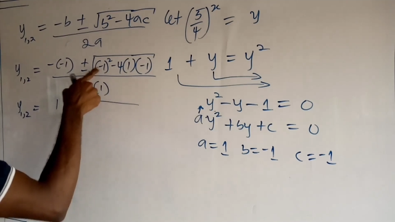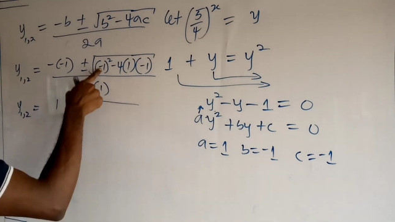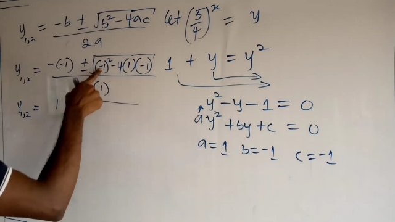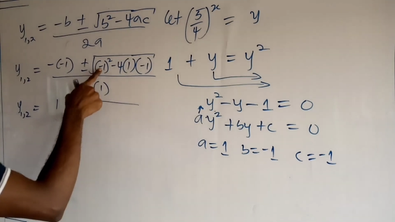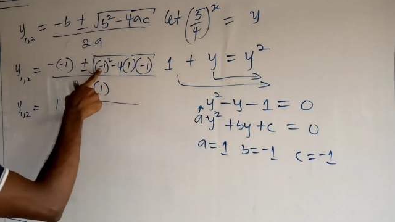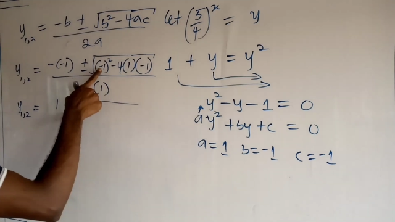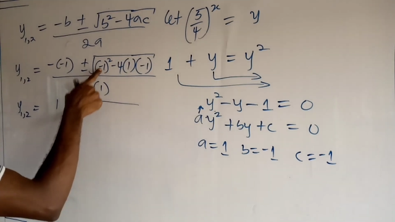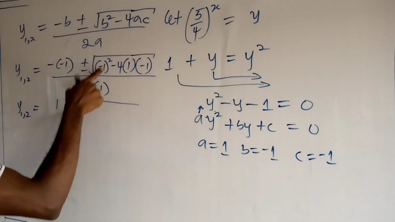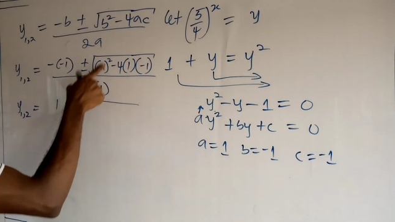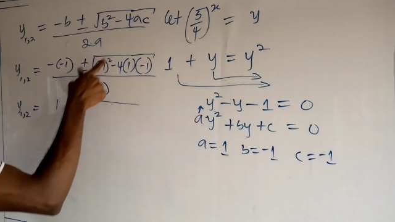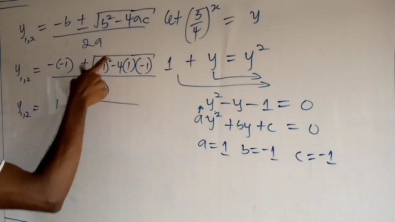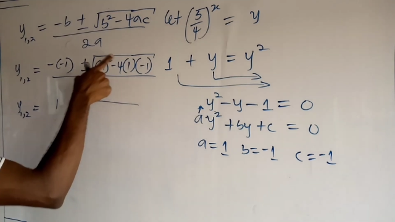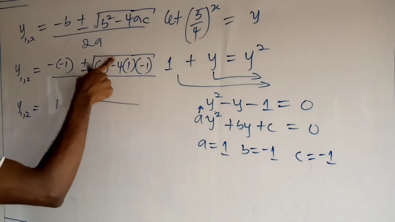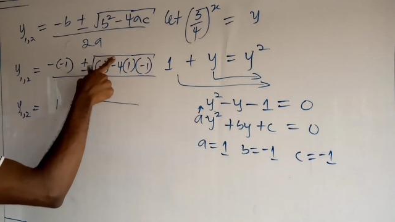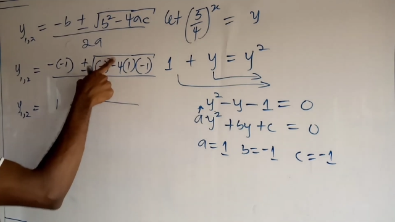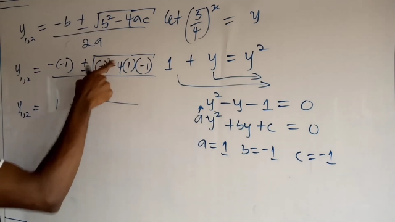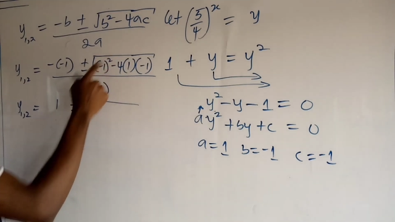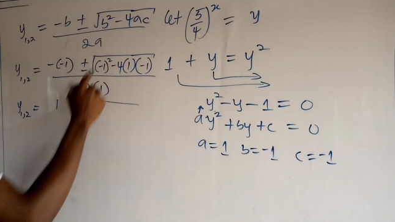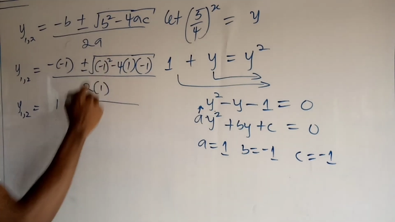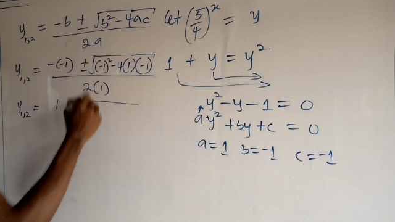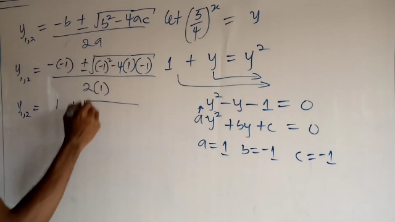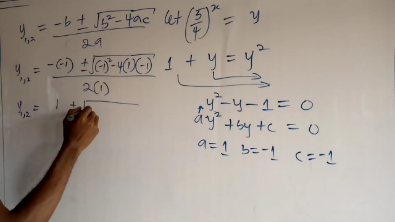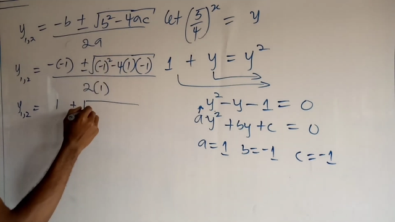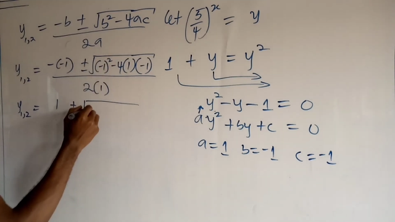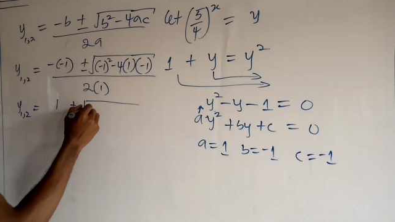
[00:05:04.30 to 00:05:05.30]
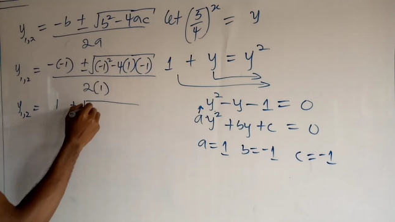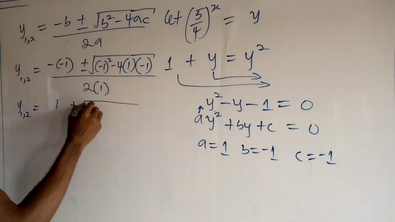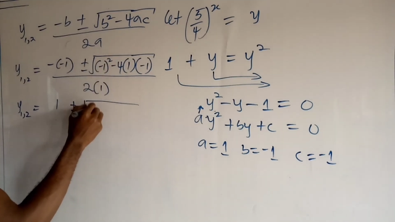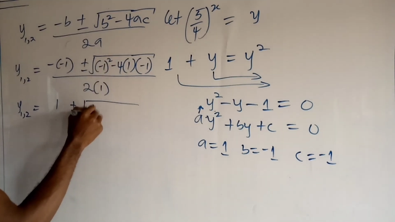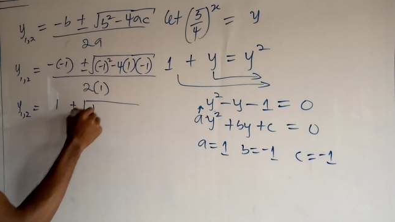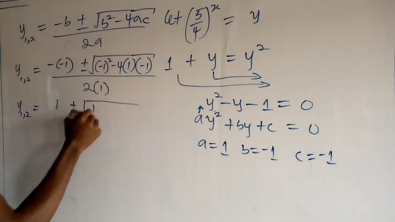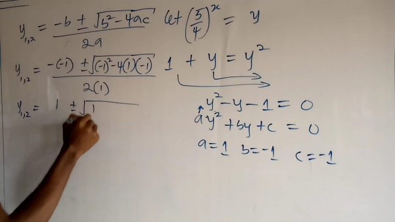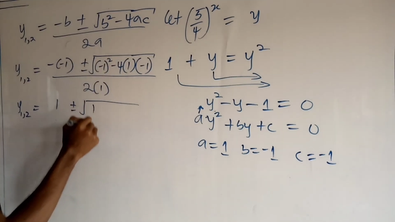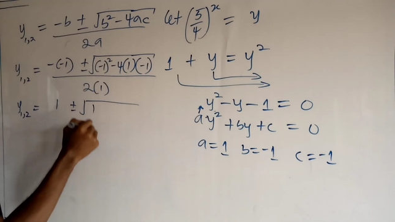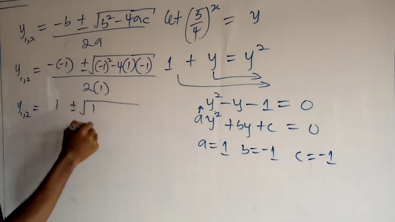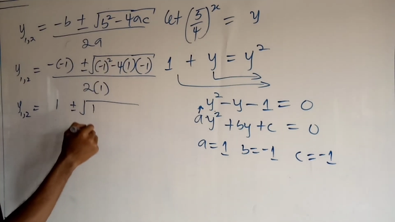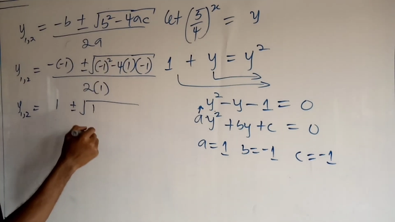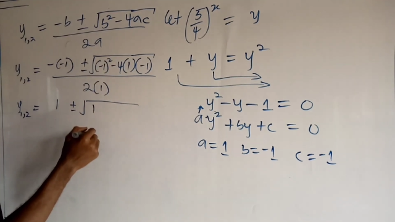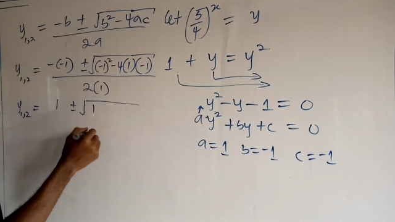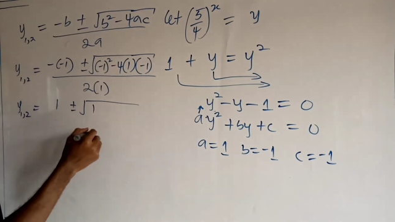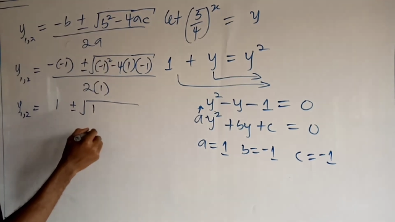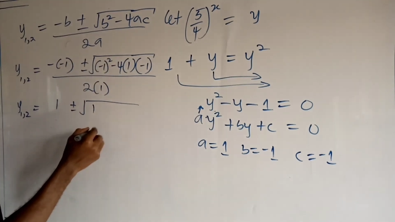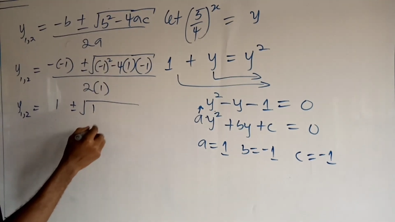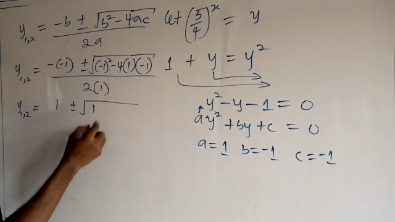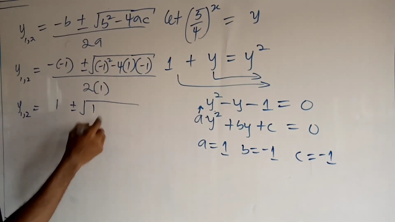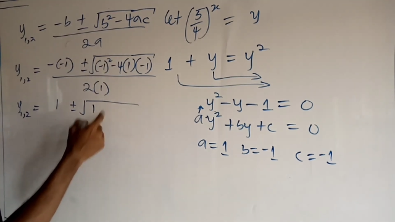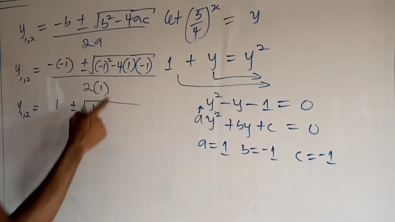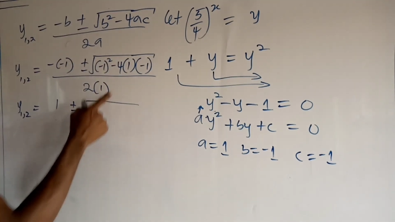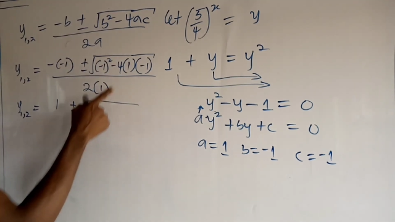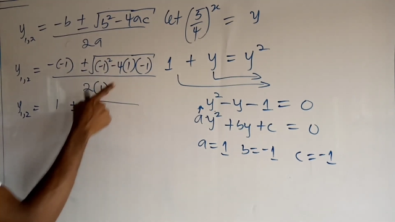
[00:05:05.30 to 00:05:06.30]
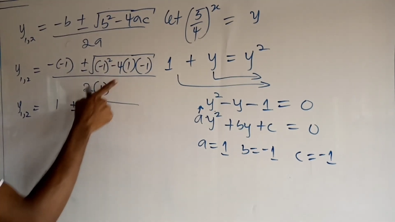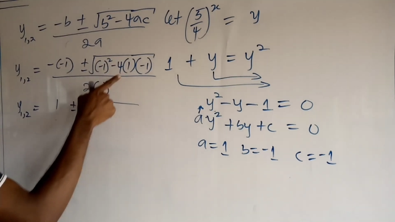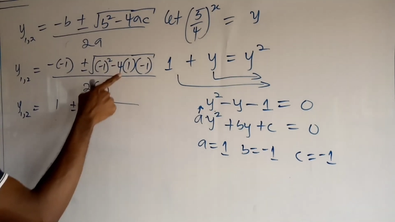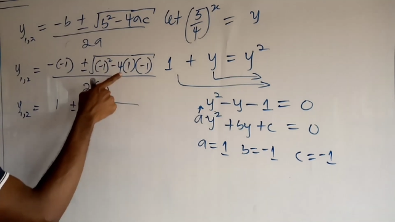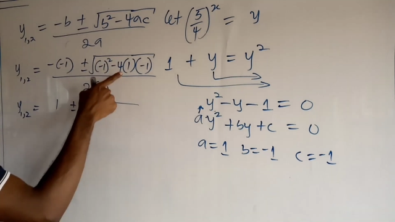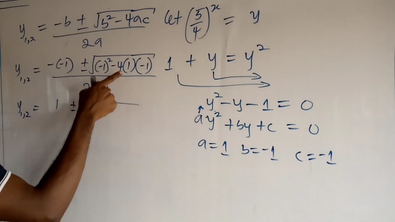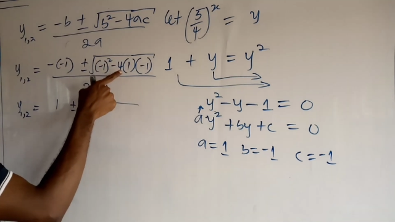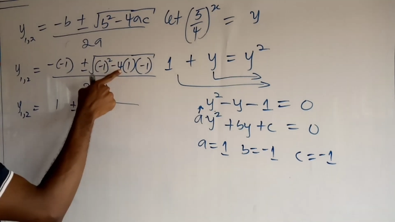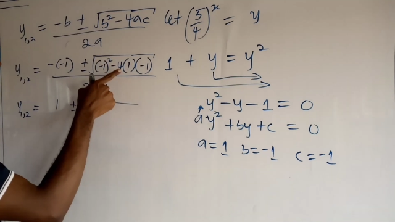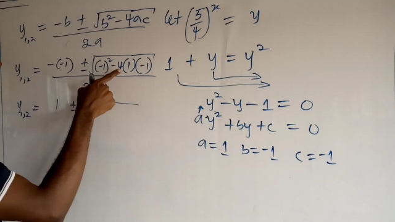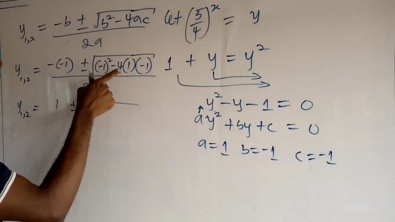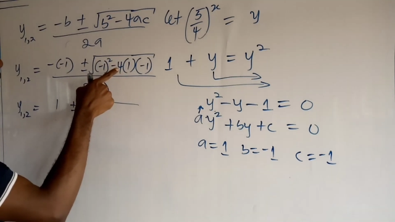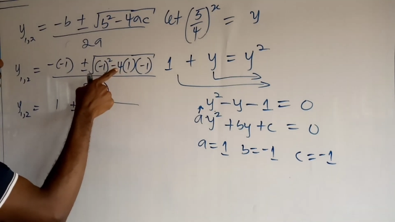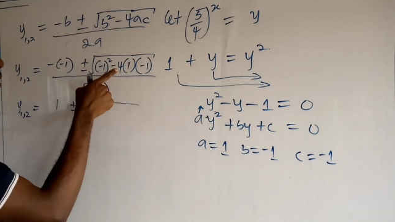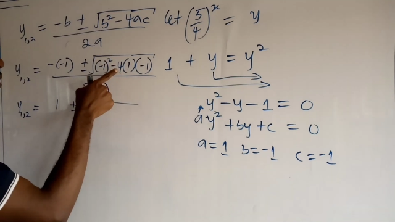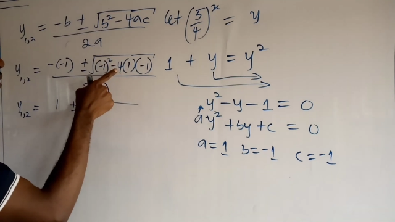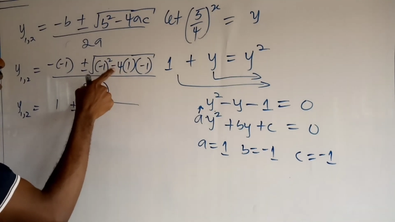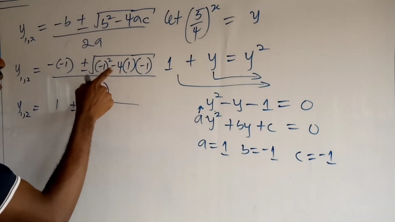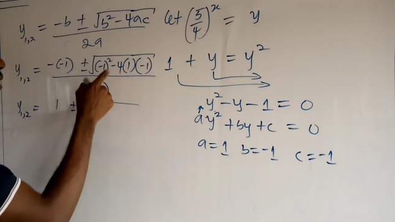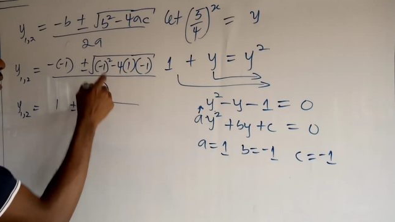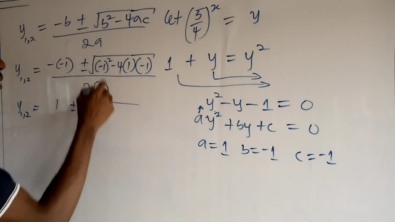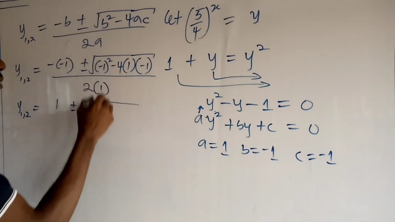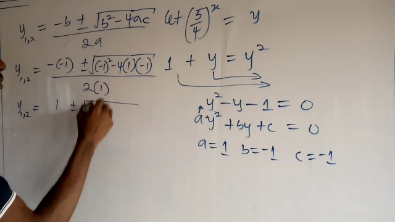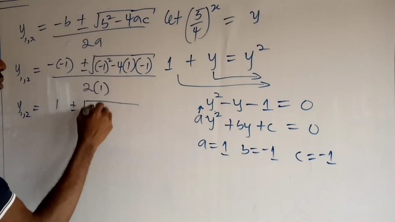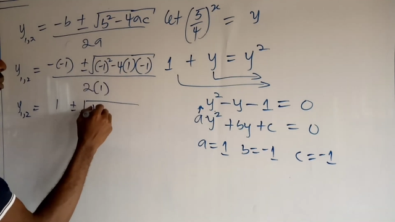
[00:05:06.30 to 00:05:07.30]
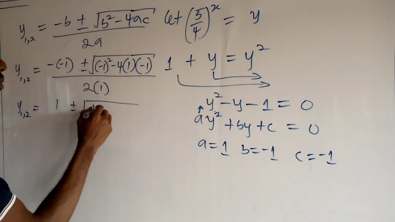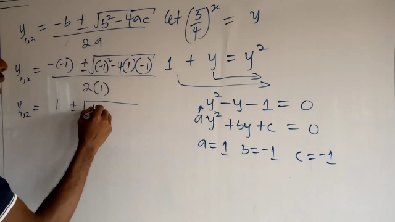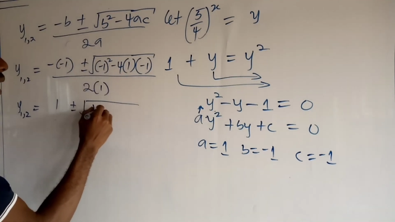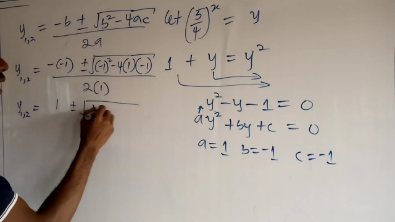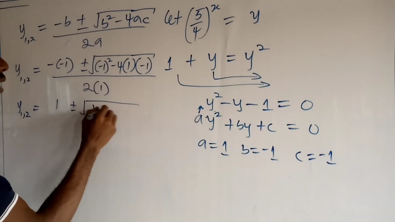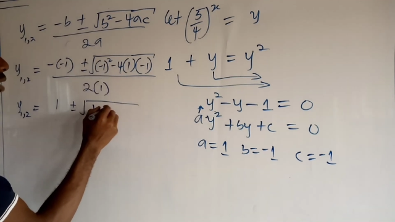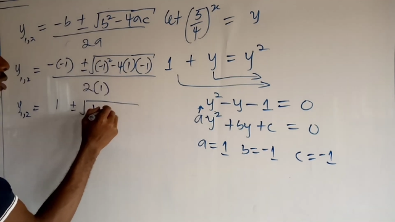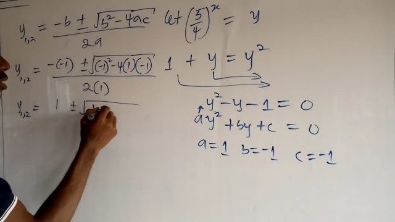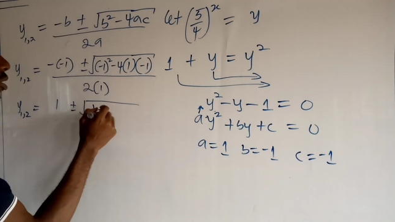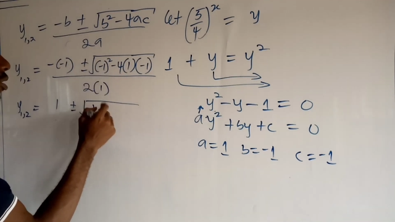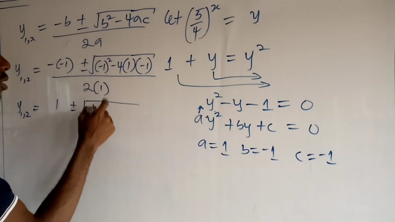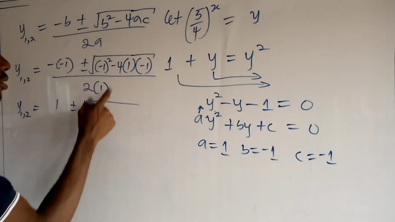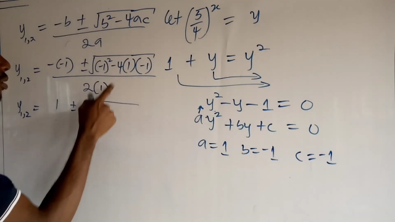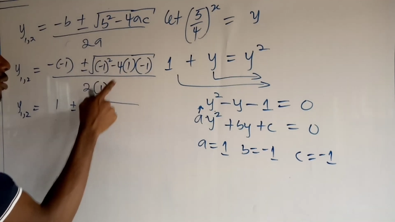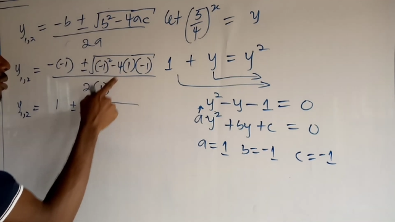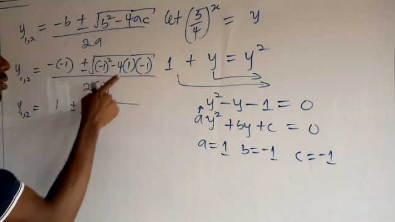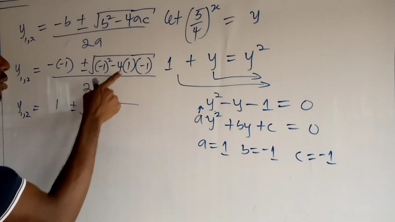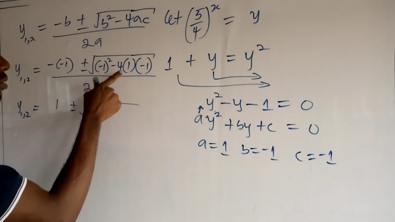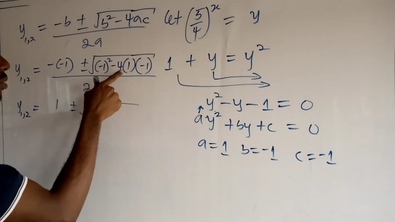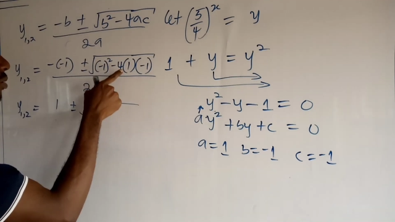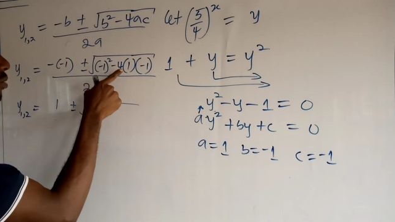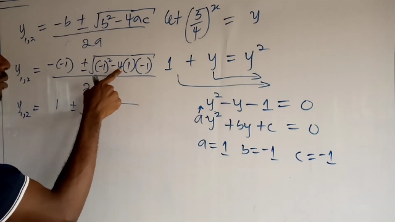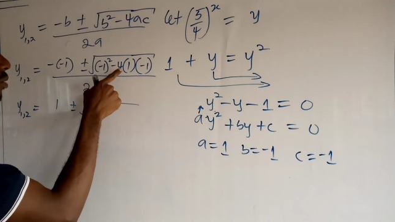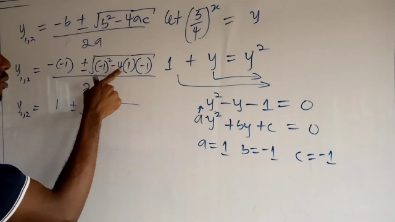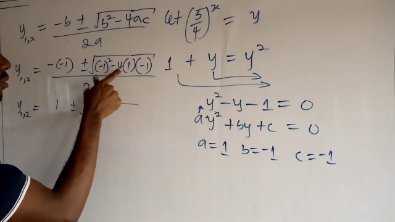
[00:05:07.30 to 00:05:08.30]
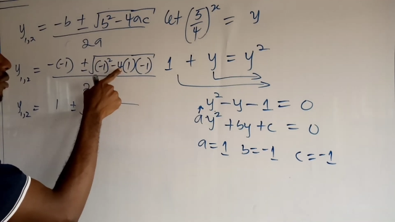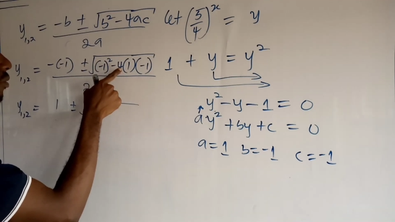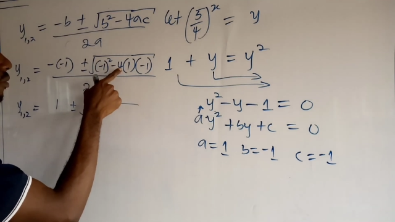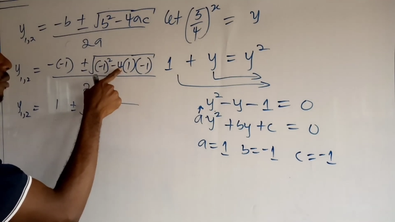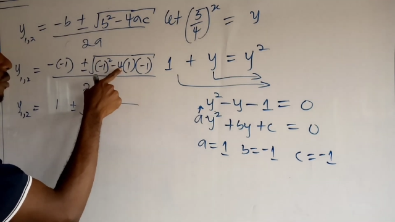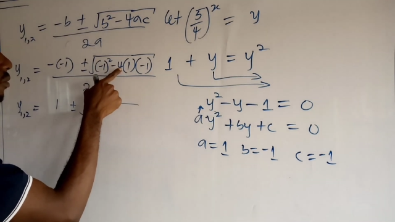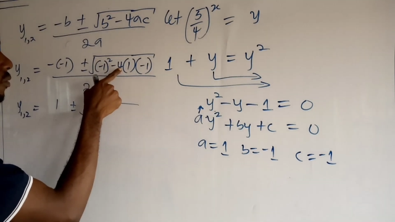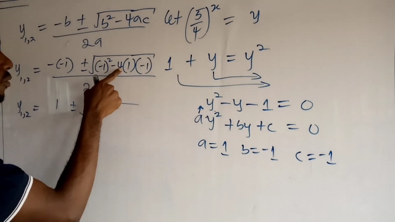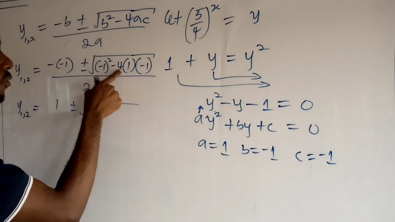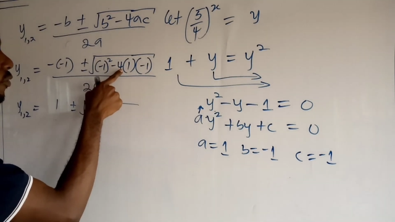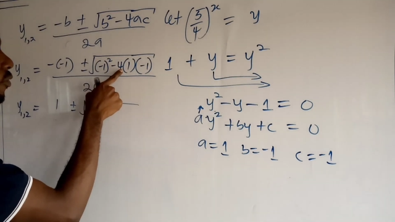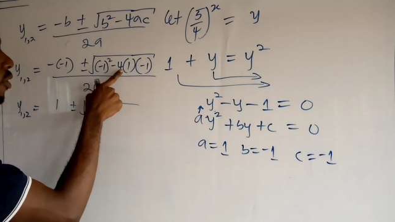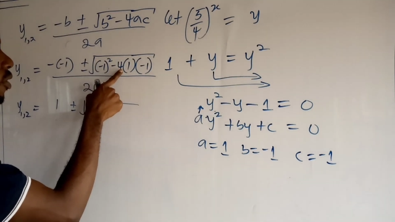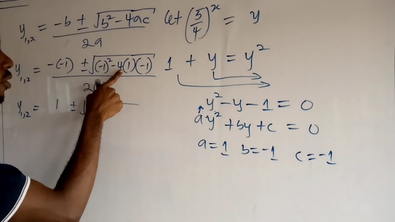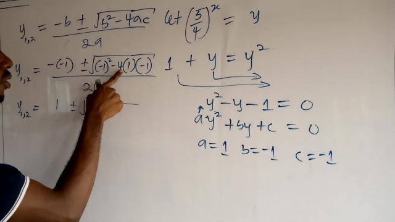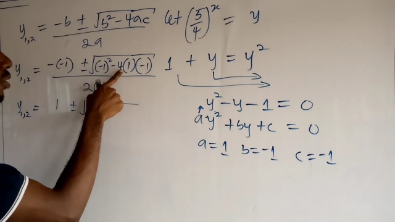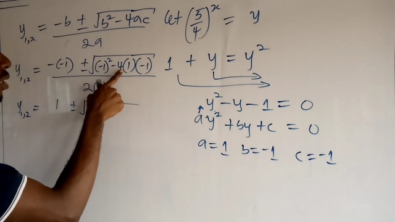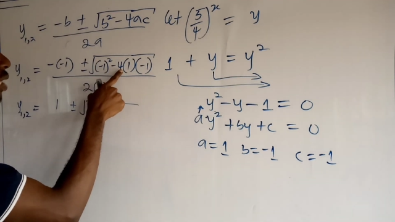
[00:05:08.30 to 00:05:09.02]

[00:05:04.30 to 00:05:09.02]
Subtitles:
Nobody's mouth can be seen.